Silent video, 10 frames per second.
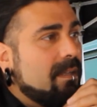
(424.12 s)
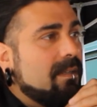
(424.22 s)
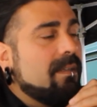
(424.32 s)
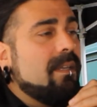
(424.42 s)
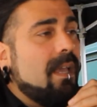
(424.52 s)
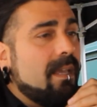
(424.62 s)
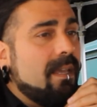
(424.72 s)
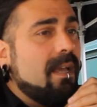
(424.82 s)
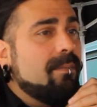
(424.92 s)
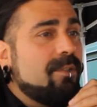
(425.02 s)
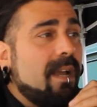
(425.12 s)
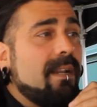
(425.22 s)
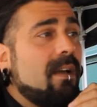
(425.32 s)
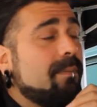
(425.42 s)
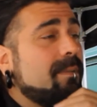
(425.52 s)
I'm
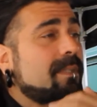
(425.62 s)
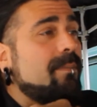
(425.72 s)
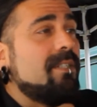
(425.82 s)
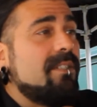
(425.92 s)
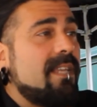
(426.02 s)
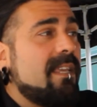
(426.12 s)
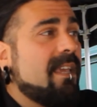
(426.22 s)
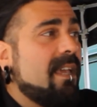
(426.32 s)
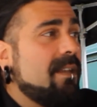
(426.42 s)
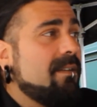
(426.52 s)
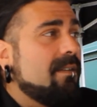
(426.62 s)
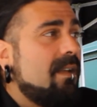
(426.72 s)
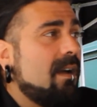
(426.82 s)
trying to help them as much as I can.